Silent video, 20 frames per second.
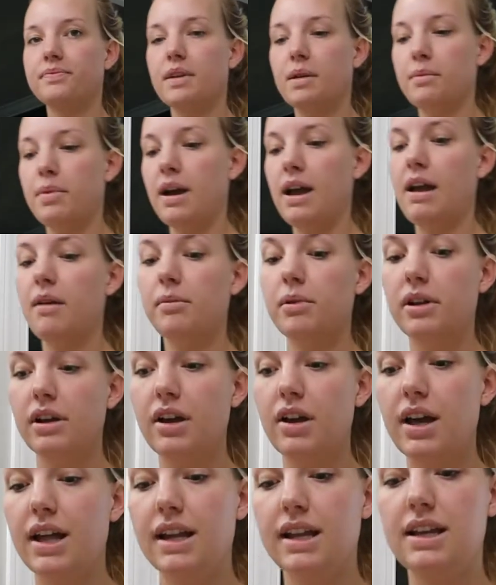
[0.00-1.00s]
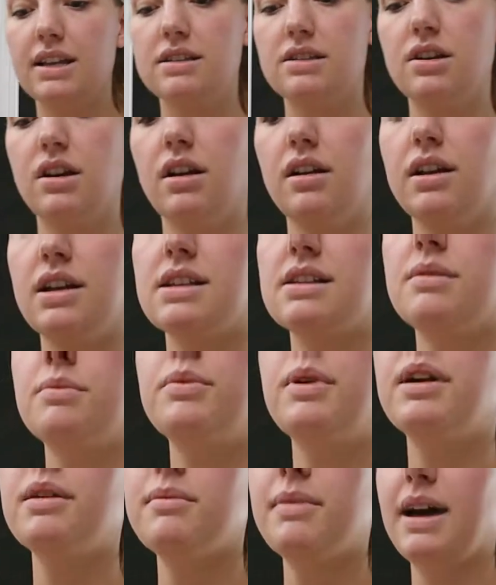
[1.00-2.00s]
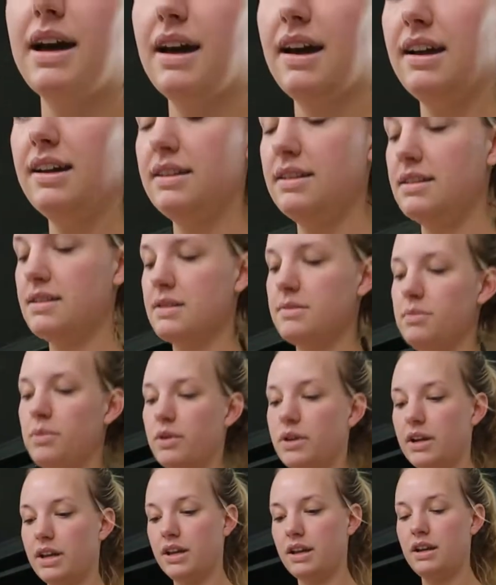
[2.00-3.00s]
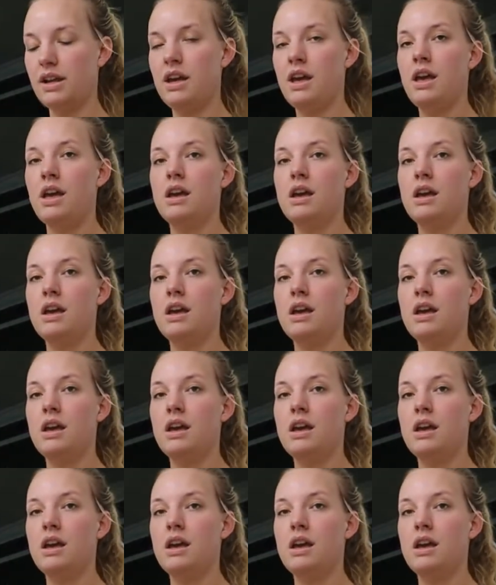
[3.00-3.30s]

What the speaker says: But I'm gonna go ahead and get started because I'm running behind this morning.